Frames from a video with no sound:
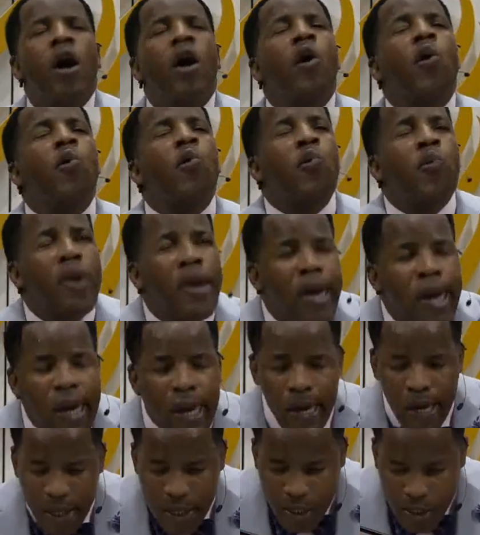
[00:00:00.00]

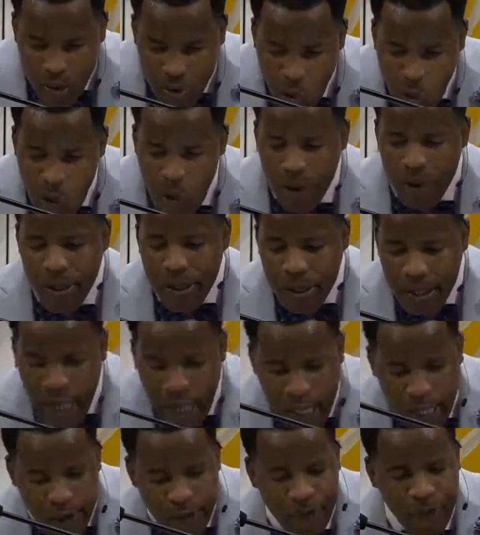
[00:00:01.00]
we don't
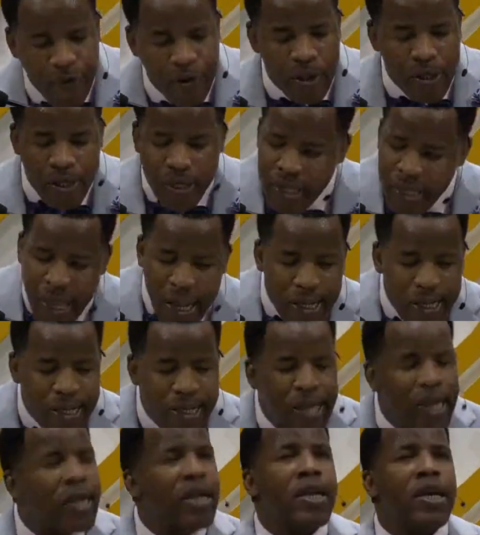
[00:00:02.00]
settle for
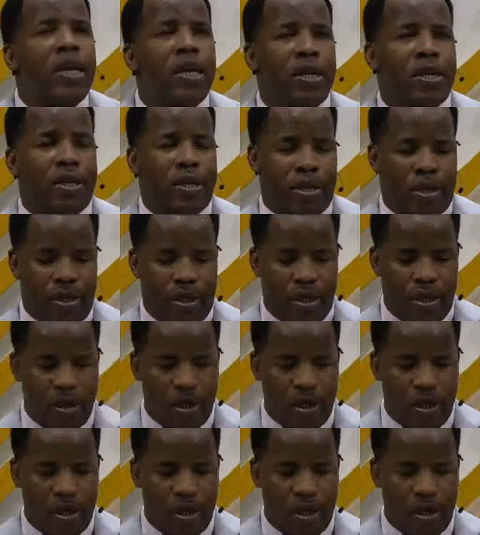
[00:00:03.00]
anything less.